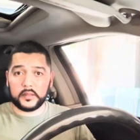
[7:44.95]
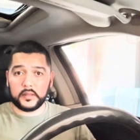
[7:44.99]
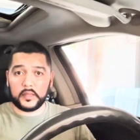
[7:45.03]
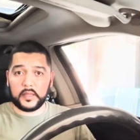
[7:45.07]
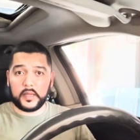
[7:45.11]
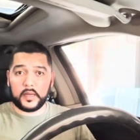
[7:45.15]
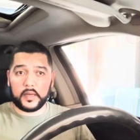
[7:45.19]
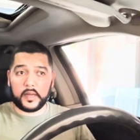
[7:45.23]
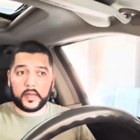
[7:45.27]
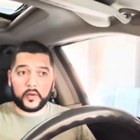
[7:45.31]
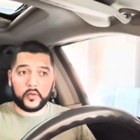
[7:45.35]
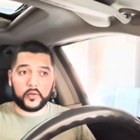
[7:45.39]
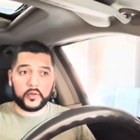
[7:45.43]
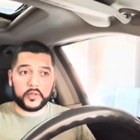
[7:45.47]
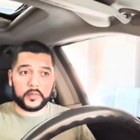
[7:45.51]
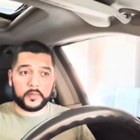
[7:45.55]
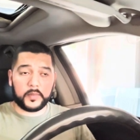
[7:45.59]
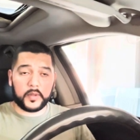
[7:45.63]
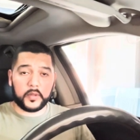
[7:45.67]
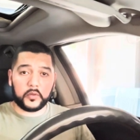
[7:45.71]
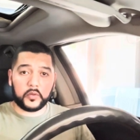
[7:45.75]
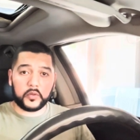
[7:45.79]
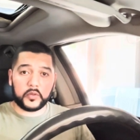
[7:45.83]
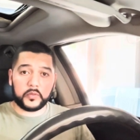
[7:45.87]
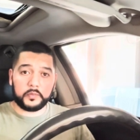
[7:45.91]
And I noticed
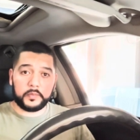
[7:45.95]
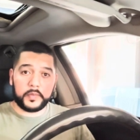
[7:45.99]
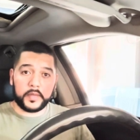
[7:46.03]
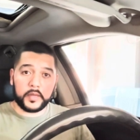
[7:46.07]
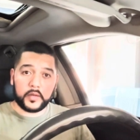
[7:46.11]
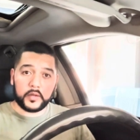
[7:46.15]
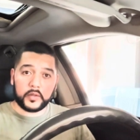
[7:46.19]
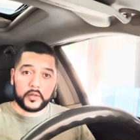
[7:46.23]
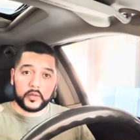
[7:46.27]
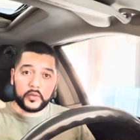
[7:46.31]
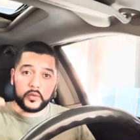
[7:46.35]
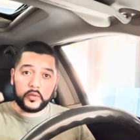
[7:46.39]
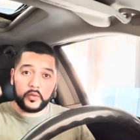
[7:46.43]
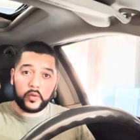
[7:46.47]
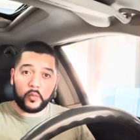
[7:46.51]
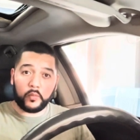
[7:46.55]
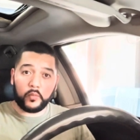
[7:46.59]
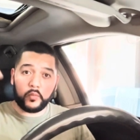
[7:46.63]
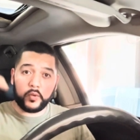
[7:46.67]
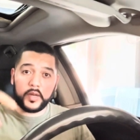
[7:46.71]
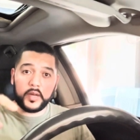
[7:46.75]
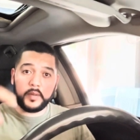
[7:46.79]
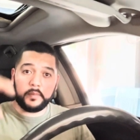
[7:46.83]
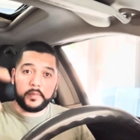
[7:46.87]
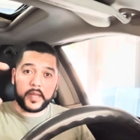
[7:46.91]
about those speakers don't
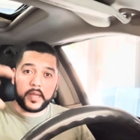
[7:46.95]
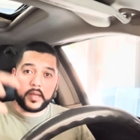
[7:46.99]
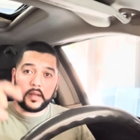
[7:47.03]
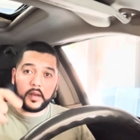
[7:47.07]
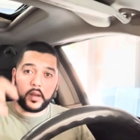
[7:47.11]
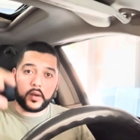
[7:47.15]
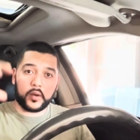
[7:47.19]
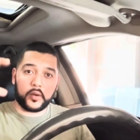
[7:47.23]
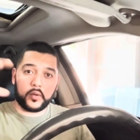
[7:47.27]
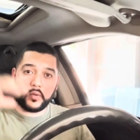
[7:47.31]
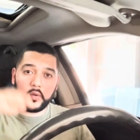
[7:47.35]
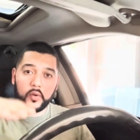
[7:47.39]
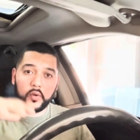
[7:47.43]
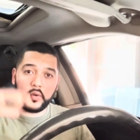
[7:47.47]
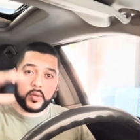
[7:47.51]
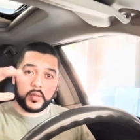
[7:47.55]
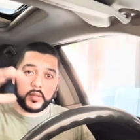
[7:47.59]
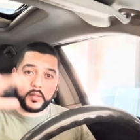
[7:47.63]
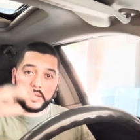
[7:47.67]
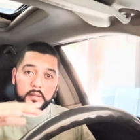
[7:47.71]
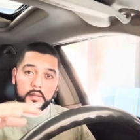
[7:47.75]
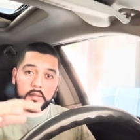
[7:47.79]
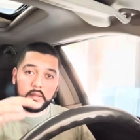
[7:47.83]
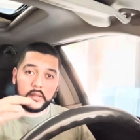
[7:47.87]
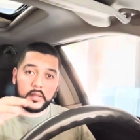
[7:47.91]
really make a lot of
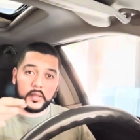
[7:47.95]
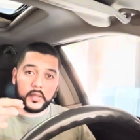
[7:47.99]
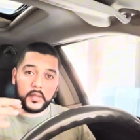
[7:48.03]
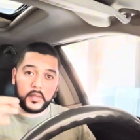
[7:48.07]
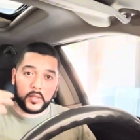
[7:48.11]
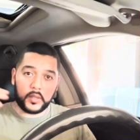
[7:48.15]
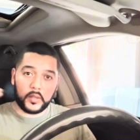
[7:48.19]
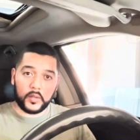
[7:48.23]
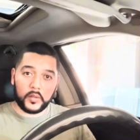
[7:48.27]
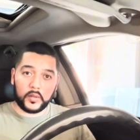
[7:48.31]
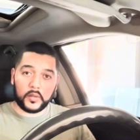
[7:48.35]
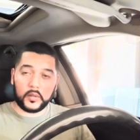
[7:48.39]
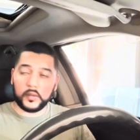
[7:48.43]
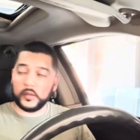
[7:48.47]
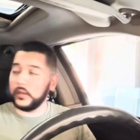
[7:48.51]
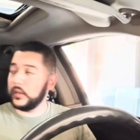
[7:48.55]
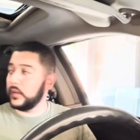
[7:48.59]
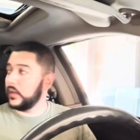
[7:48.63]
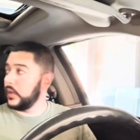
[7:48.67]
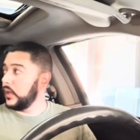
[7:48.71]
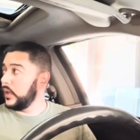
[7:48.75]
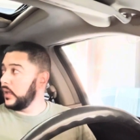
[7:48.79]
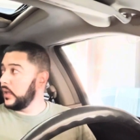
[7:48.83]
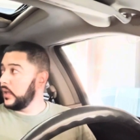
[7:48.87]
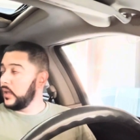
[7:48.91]
noise, you know.
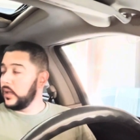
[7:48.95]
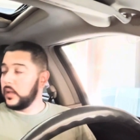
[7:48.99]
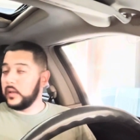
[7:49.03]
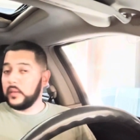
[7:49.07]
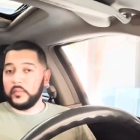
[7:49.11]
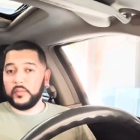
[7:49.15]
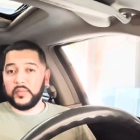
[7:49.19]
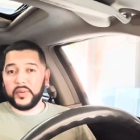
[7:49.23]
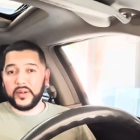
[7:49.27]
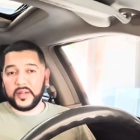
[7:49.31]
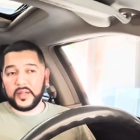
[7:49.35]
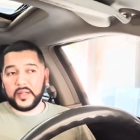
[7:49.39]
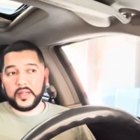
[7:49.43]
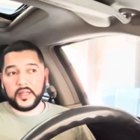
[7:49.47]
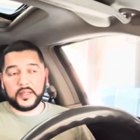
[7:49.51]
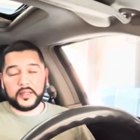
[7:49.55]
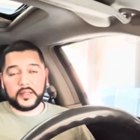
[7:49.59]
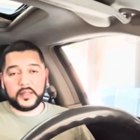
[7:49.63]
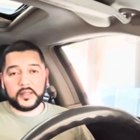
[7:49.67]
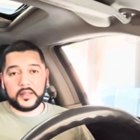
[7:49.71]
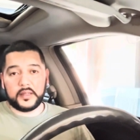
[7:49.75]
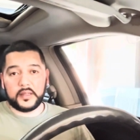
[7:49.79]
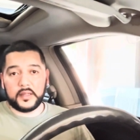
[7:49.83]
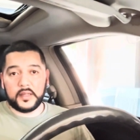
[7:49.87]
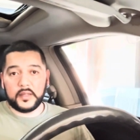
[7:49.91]
But
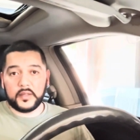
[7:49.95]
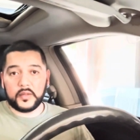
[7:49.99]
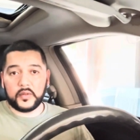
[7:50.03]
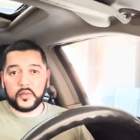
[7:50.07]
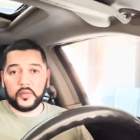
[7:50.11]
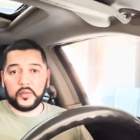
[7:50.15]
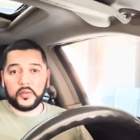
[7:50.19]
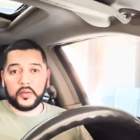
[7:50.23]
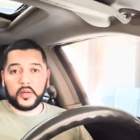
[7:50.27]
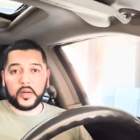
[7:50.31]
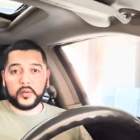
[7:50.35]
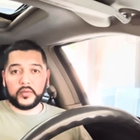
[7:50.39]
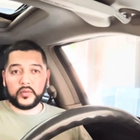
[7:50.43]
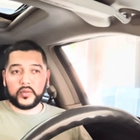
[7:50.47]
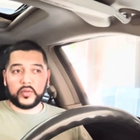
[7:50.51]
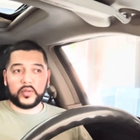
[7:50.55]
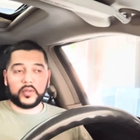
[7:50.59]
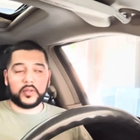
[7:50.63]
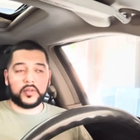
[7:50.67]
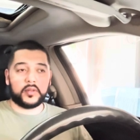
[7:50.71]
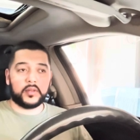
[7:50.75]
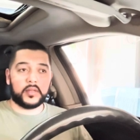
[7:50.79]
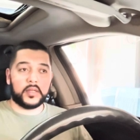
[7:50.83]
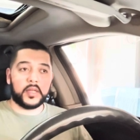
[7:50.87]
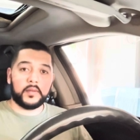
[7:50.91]
it's cool. I'll
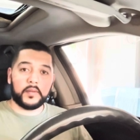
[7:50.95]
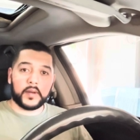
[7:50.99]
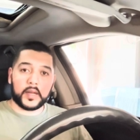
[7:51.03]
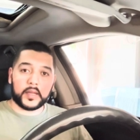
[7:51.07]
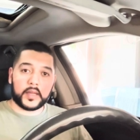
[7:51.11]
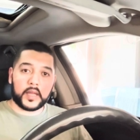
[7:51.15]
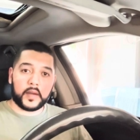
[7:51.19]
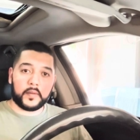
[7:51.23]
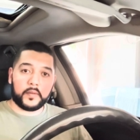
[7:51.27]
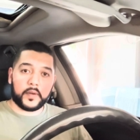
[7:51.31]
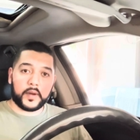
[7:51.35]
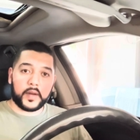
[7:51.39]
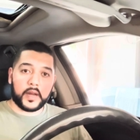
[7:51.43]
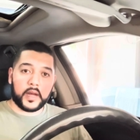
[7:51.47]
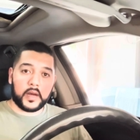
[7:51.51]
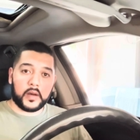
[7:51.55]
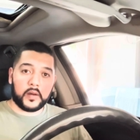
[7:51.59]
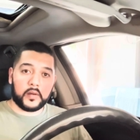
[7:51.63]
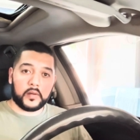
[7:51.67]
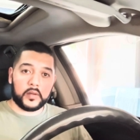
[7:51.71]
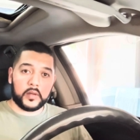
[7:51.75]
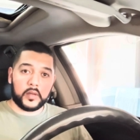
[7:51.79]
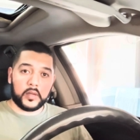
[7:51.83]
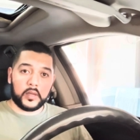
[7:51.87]
just leave it like that for now.